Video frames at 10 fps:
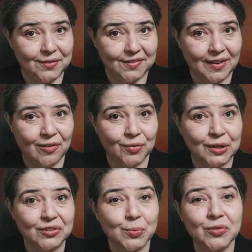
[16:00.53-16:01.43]

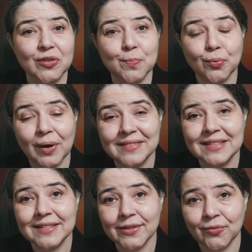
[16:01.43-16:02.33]
discoveries was the
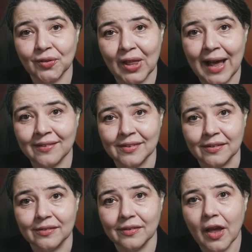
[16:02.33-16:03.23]
presence of
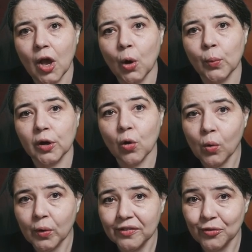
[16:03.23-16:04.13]
glasses where
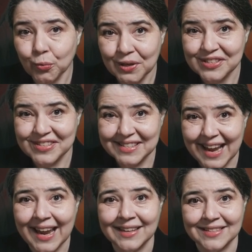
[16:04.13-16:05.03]
quartz rich
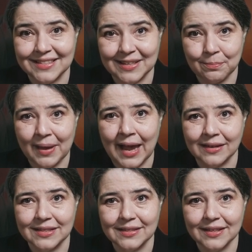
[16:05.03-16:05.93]
sand is
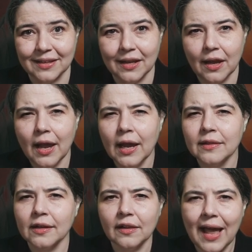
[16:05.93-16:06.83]
impacted.
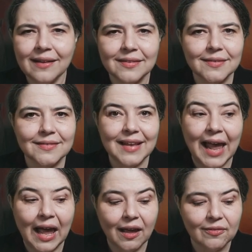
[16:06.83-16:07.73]
The glasses
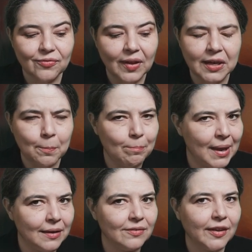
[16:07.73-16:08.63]
have an
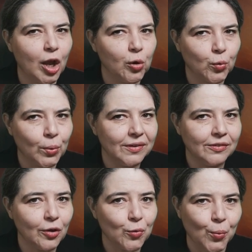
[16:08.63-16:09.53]
amazing
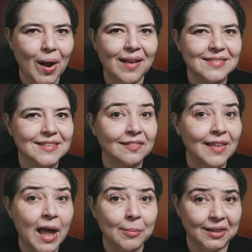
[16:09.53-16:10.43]
crisscrossed
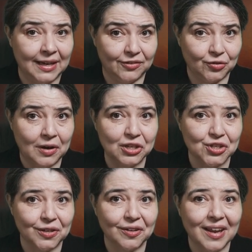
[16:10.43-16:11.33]
lamellae
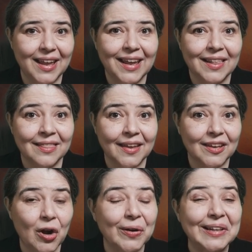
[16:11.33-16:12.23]
structure
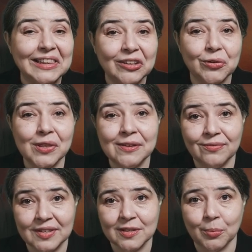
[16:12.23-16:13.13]
that are clearly
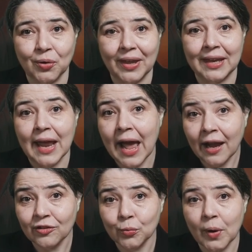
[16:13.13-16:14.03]
visible in
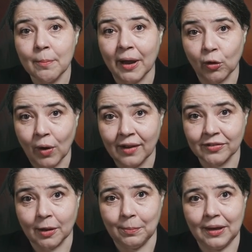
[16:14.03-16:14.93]
X ray
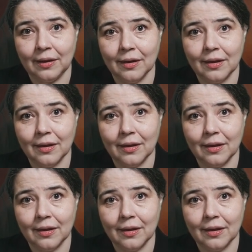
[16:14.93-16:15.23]
microscopy.